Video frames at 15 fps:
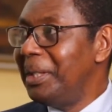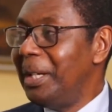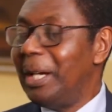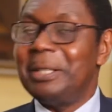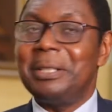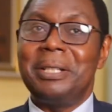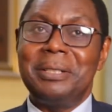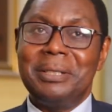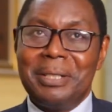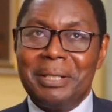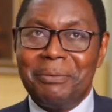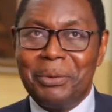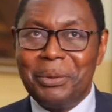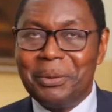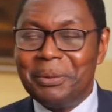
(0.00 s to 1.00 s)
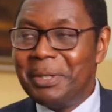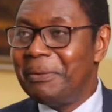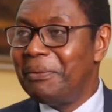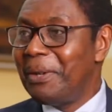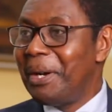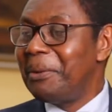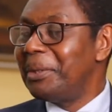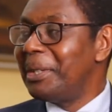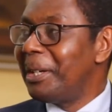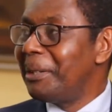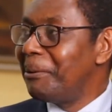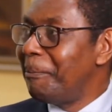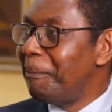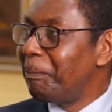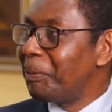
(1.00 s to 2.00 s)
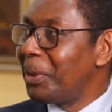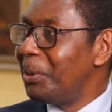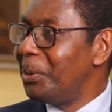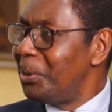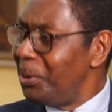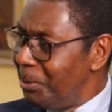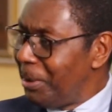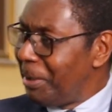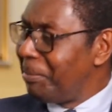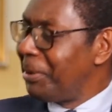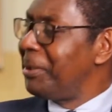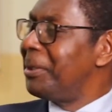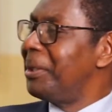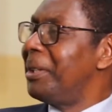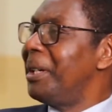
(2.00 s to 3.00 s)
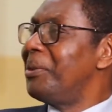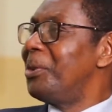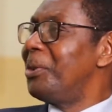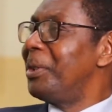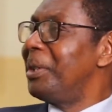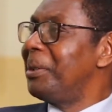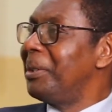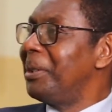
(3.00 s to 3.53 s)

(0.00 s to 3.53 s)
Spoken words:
at the interview, they found that you are Presbyterian trained.